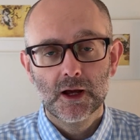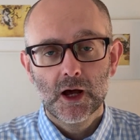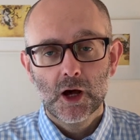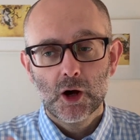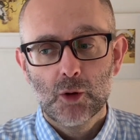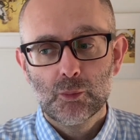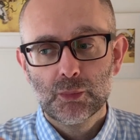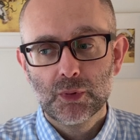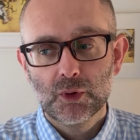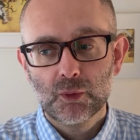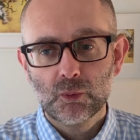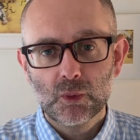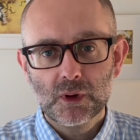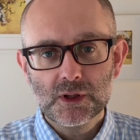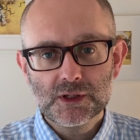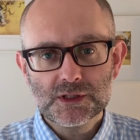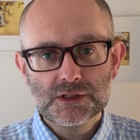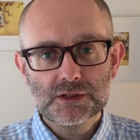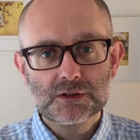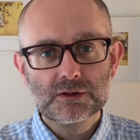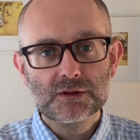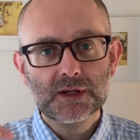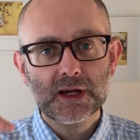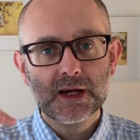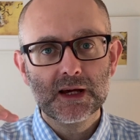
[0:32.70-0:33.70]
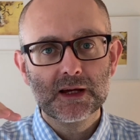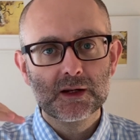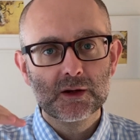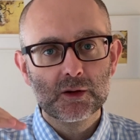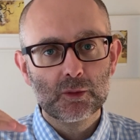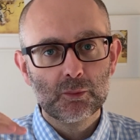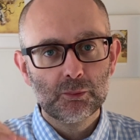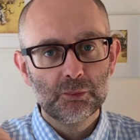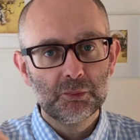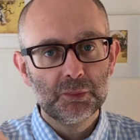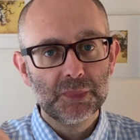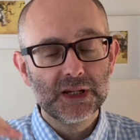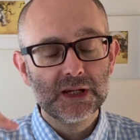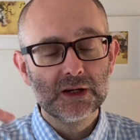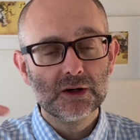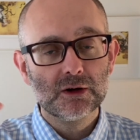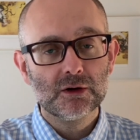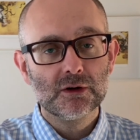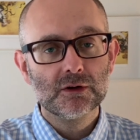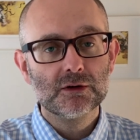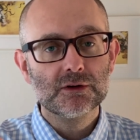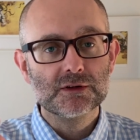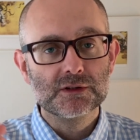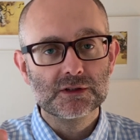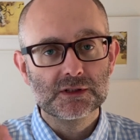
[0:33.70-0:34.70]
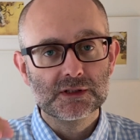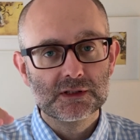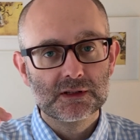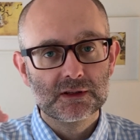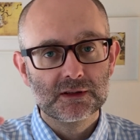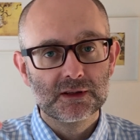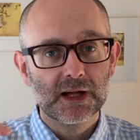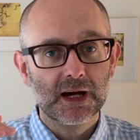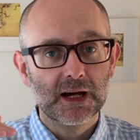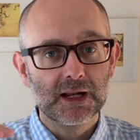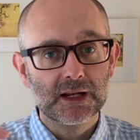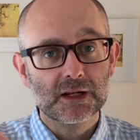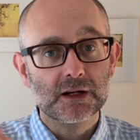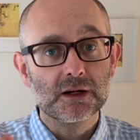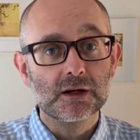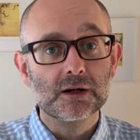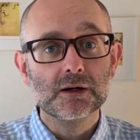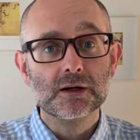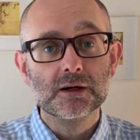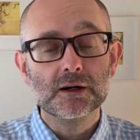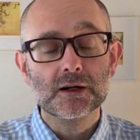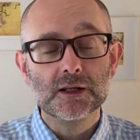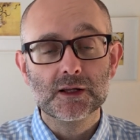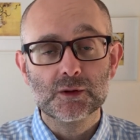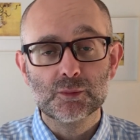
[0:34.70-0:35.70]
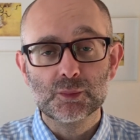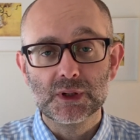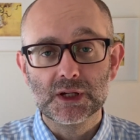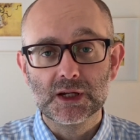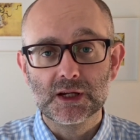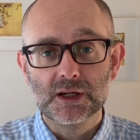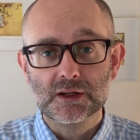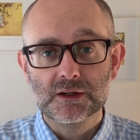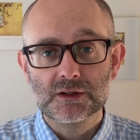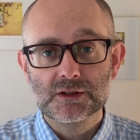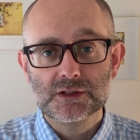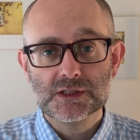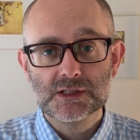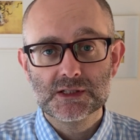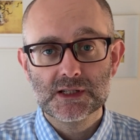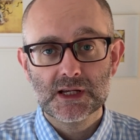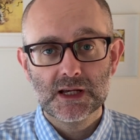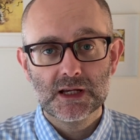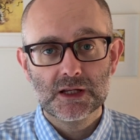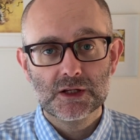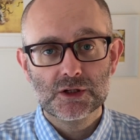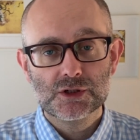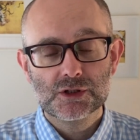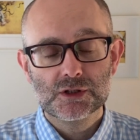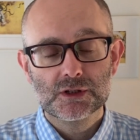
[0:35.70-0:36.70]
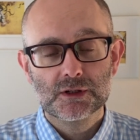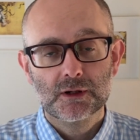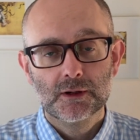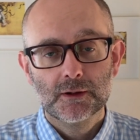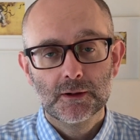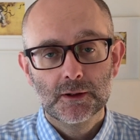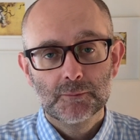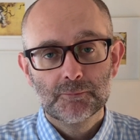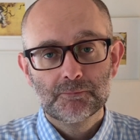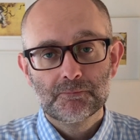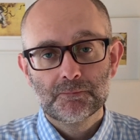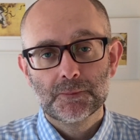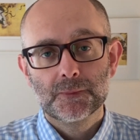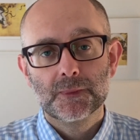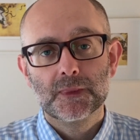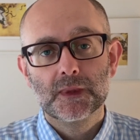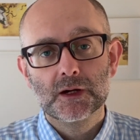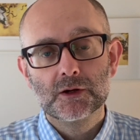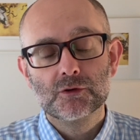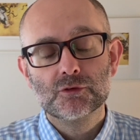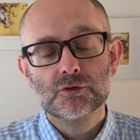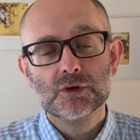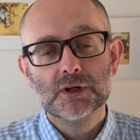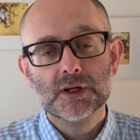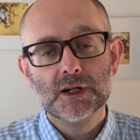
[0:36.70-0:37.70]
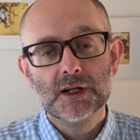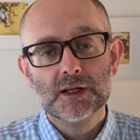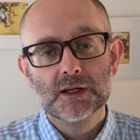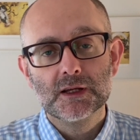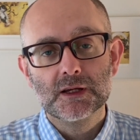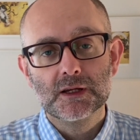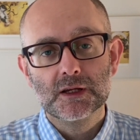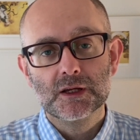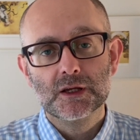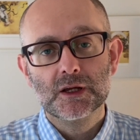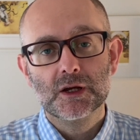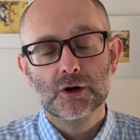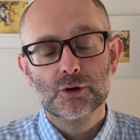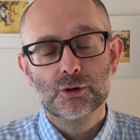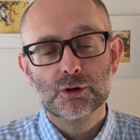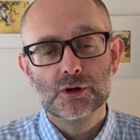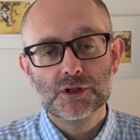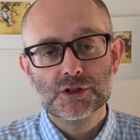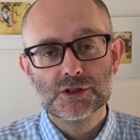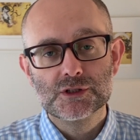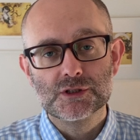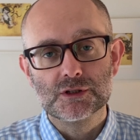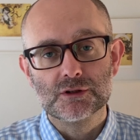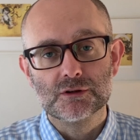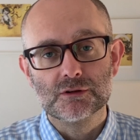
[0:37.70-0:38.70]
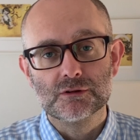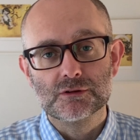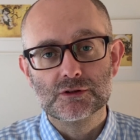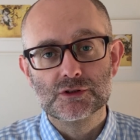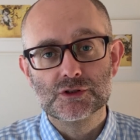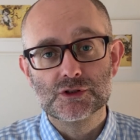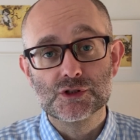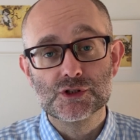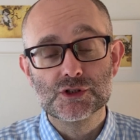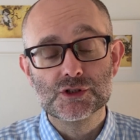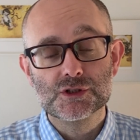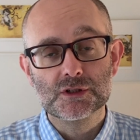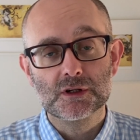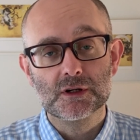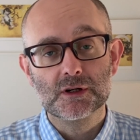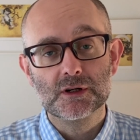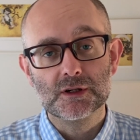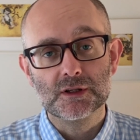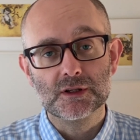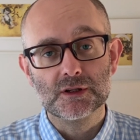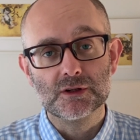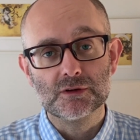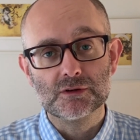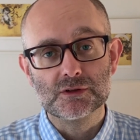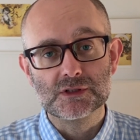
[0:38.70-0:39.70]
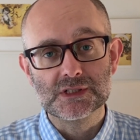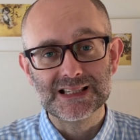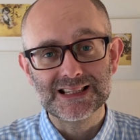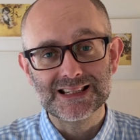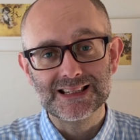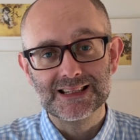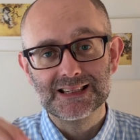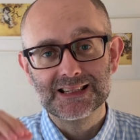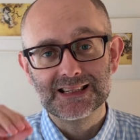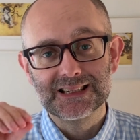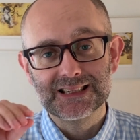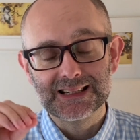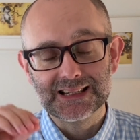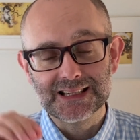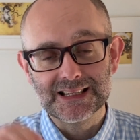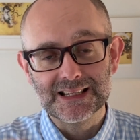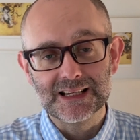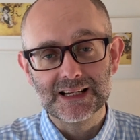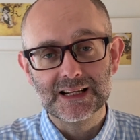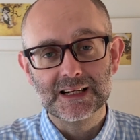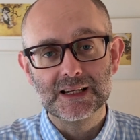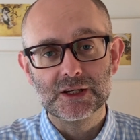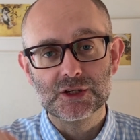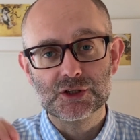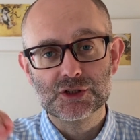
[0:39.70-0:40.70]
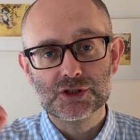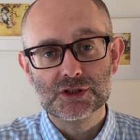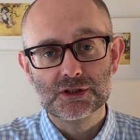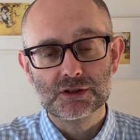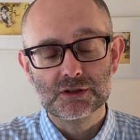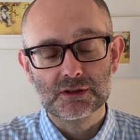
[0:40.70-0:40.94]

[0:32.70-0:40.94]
But once you get beyond that early beginner stage, I really encourage you to start using English